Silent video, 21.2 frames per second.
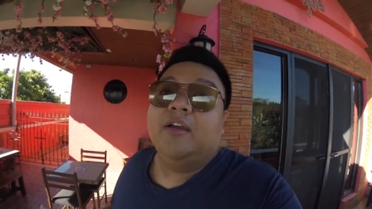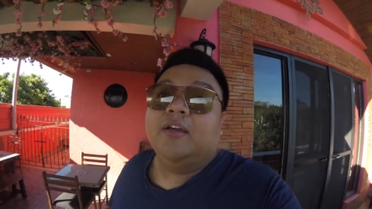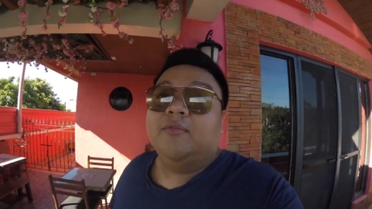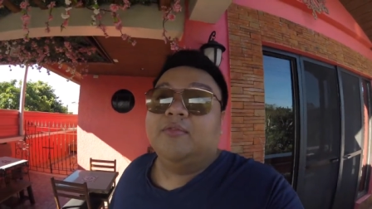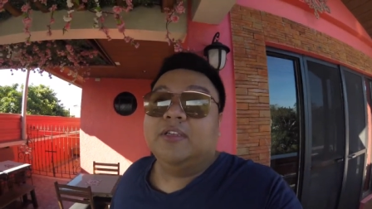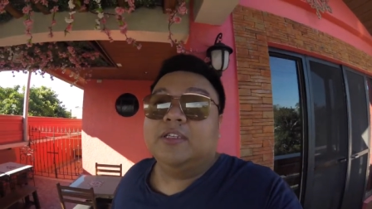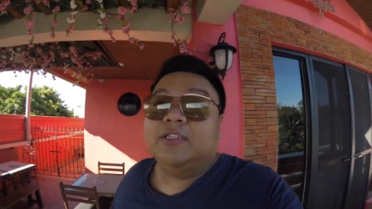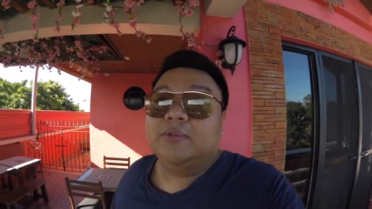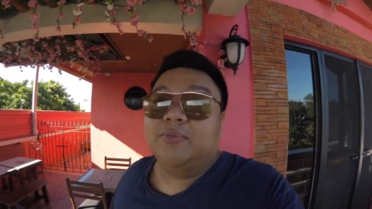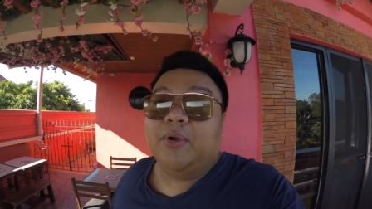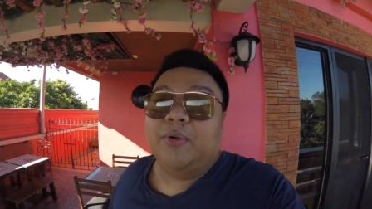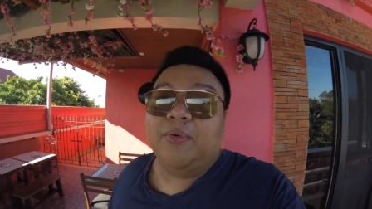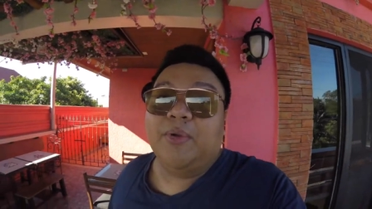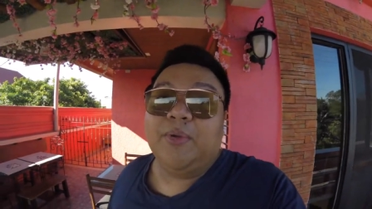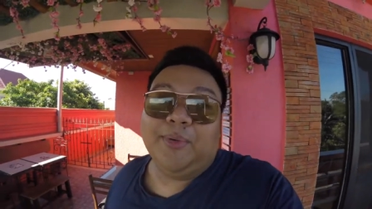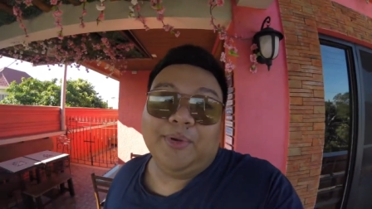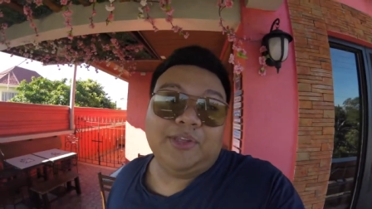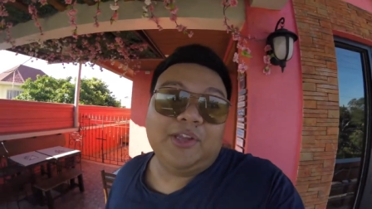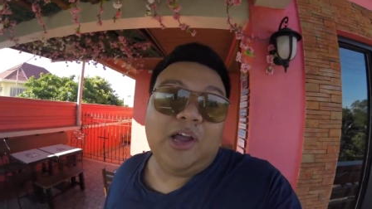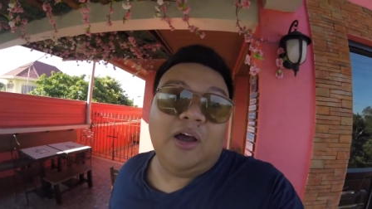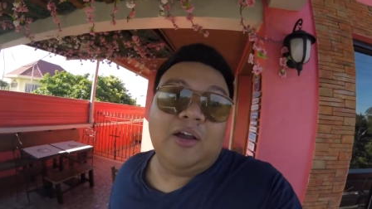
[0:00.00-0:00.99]
this is where we
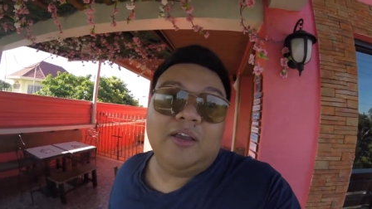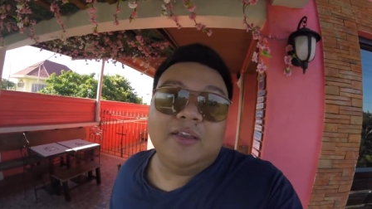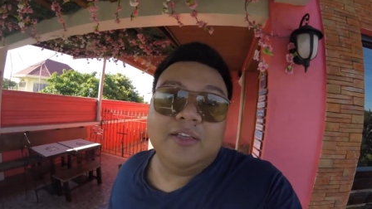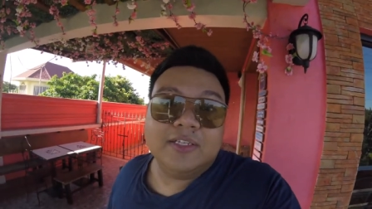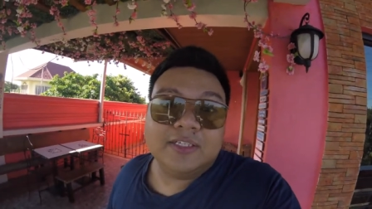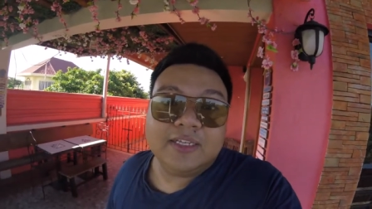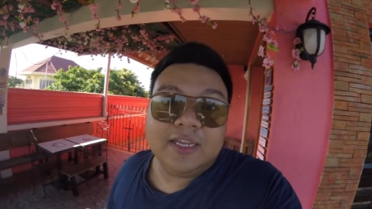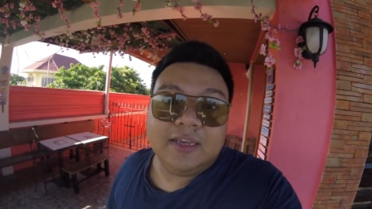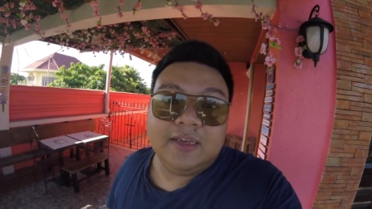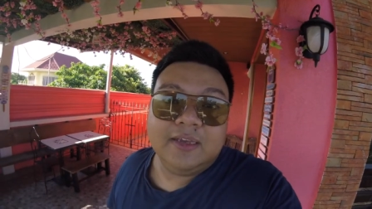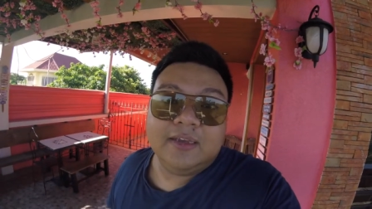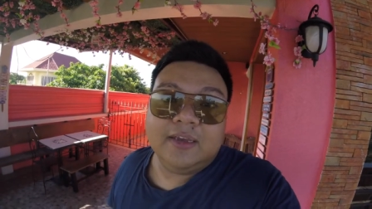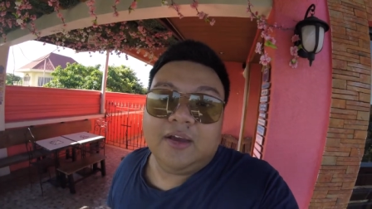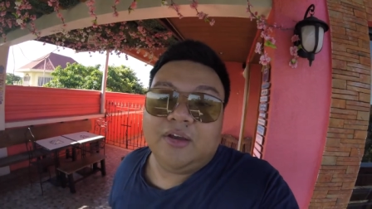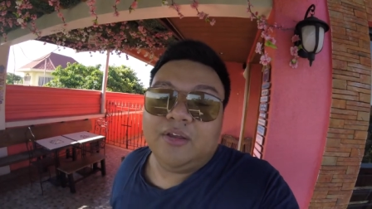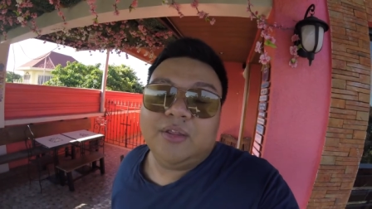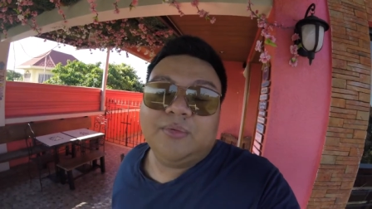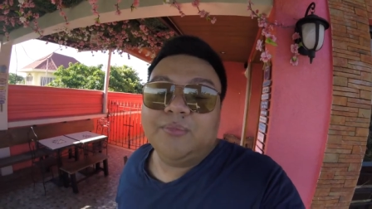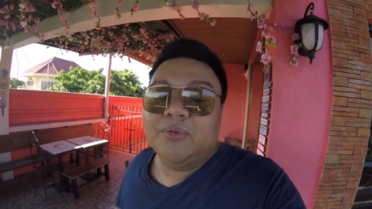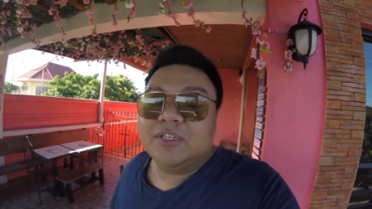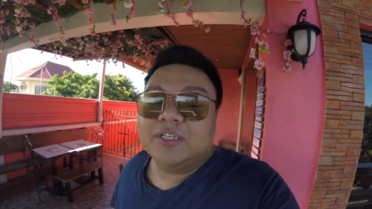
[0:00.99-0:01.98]
were talking, just hanging out,
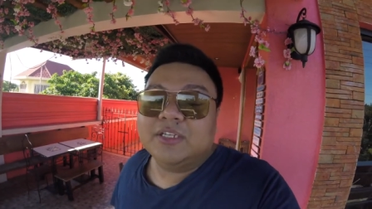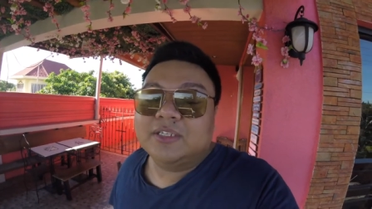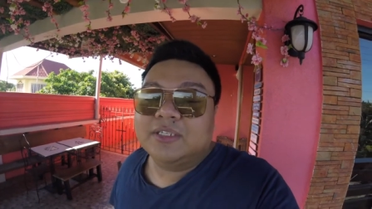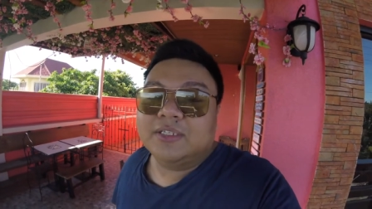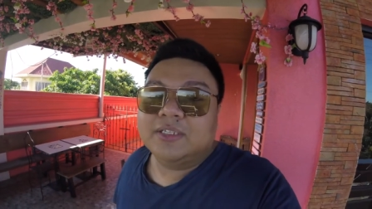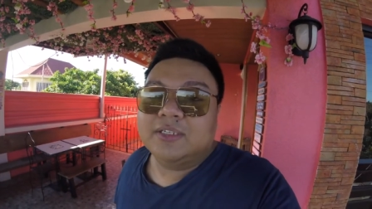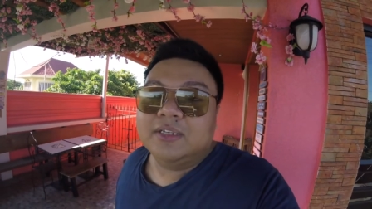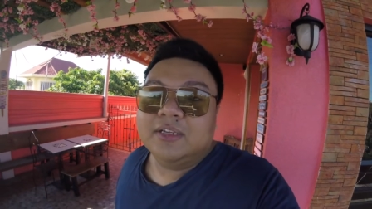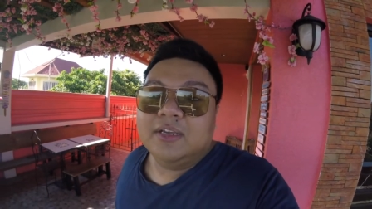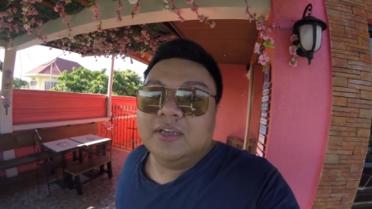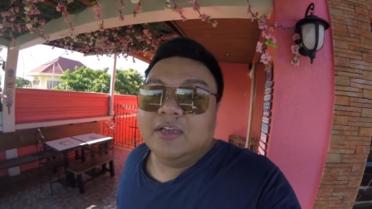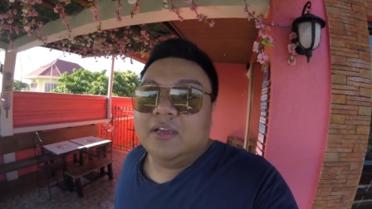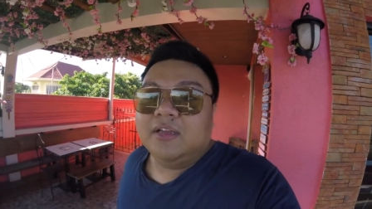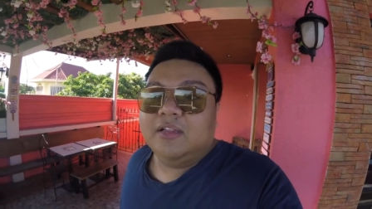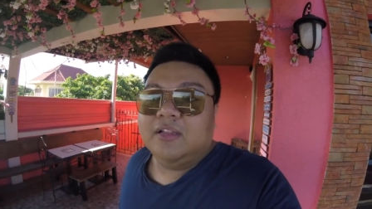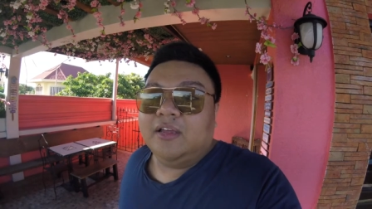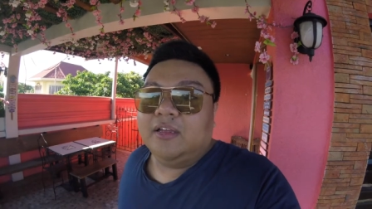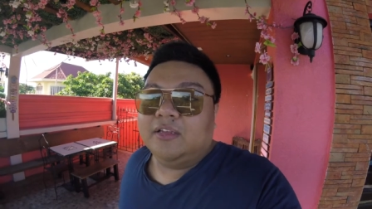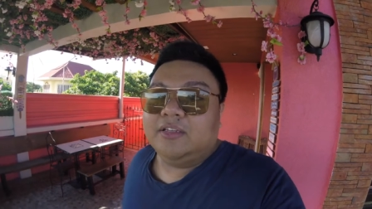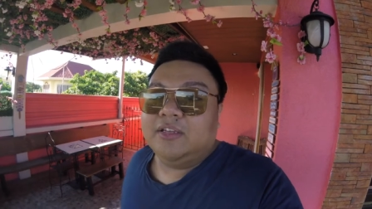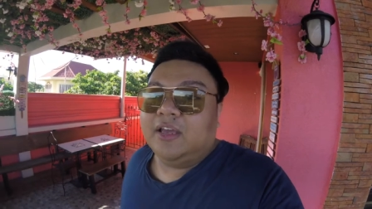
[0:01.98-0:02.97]
and we're just
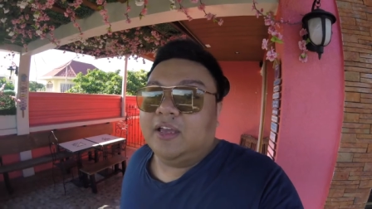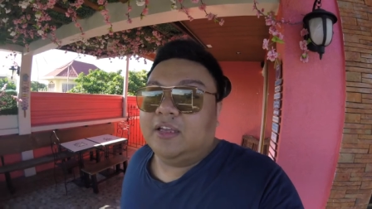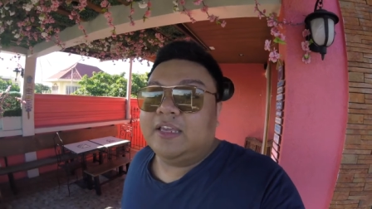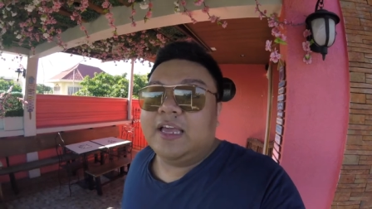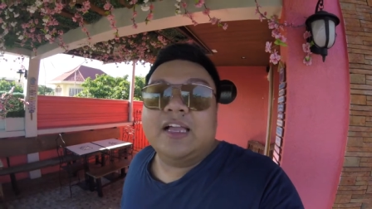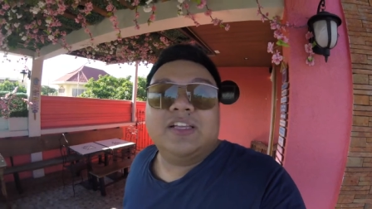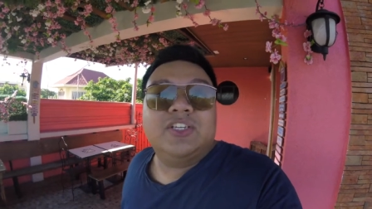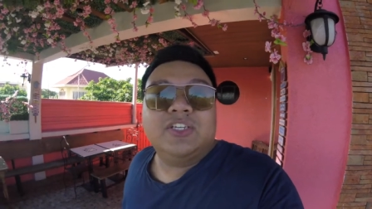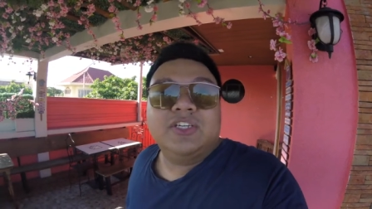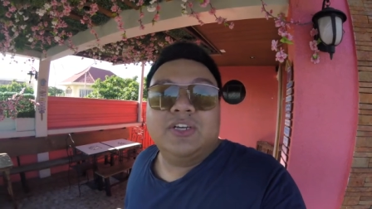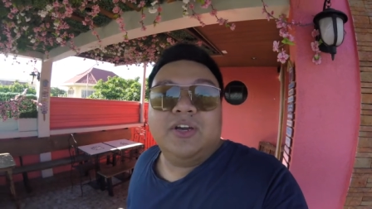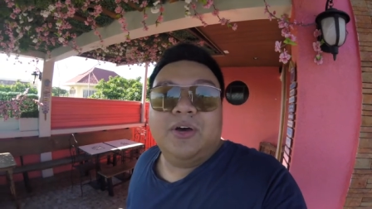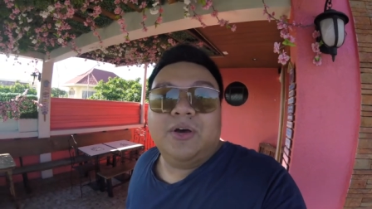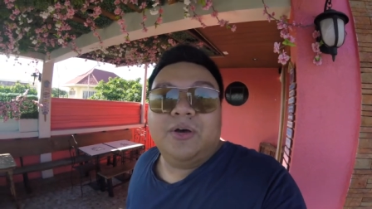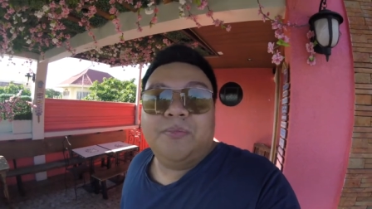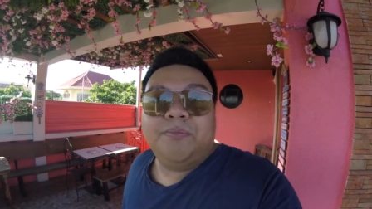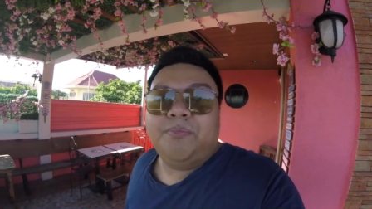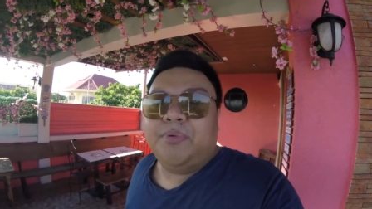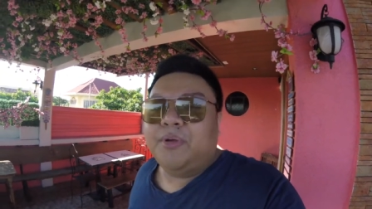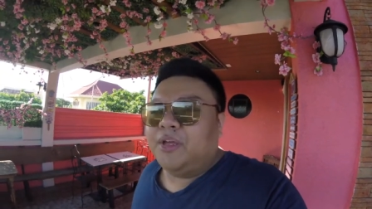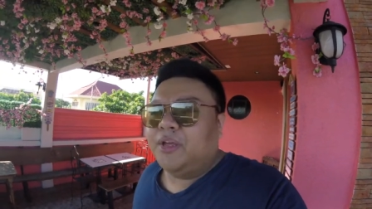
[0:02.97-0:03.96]
like catching up
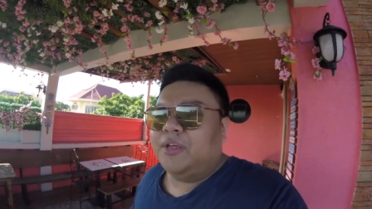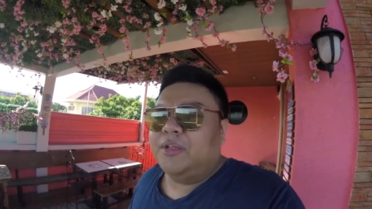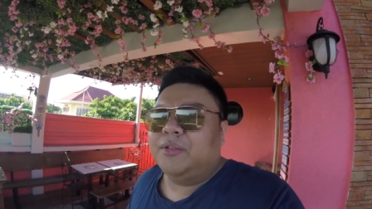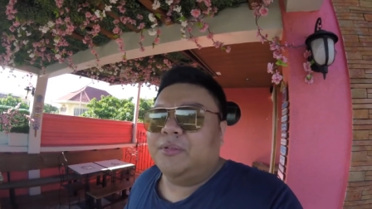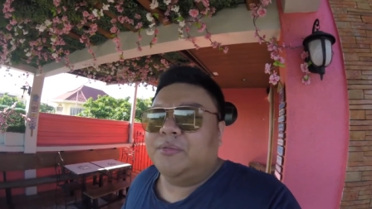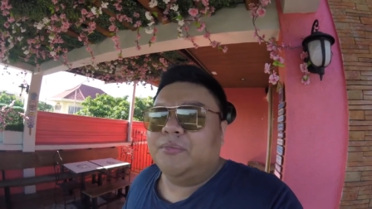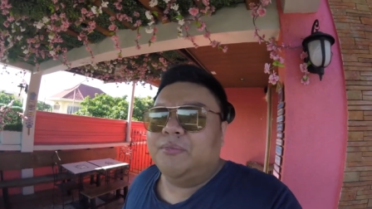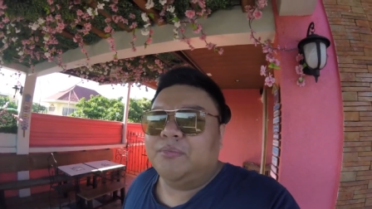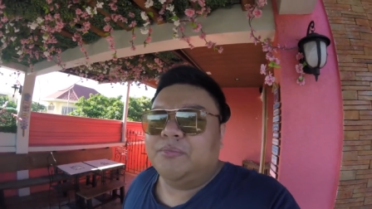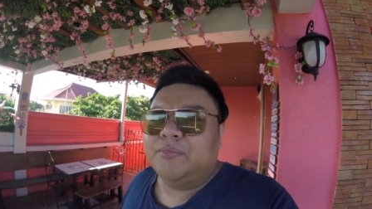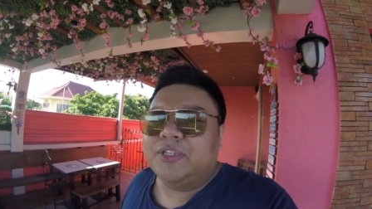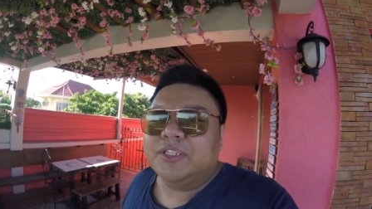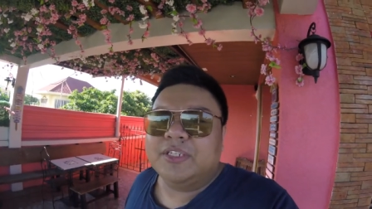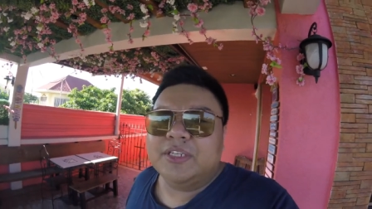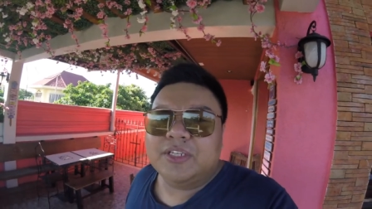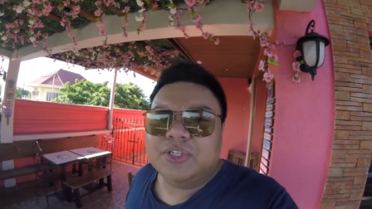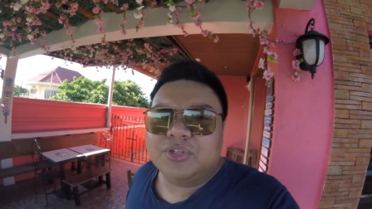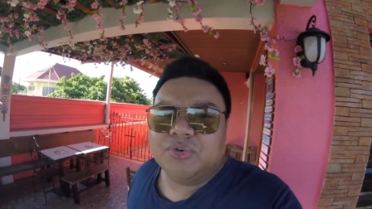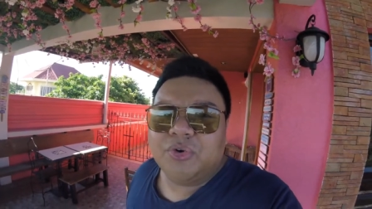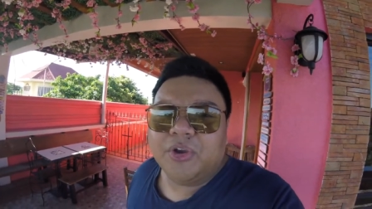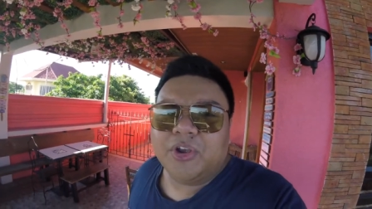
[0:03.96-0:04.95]
and just
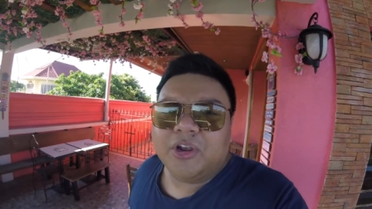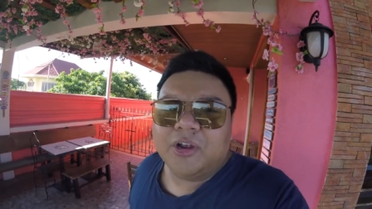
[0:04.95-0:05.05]
enjoying